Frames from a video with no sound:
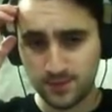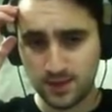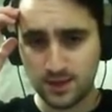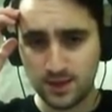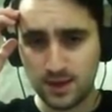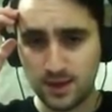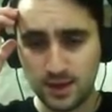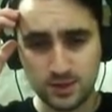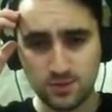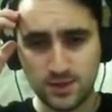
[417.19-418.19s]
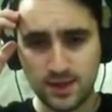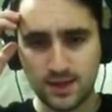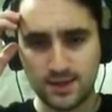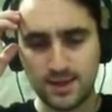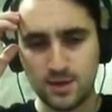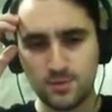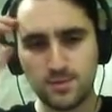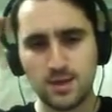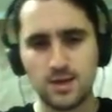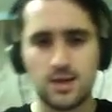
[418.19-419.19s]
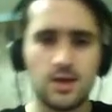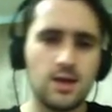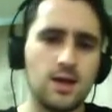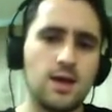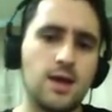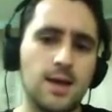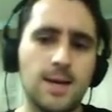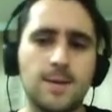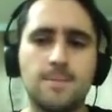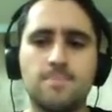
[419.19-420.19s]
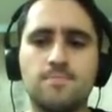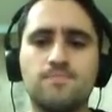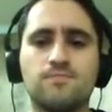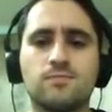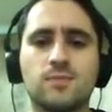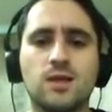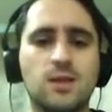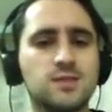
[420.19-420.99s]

He has to be taken down. Let's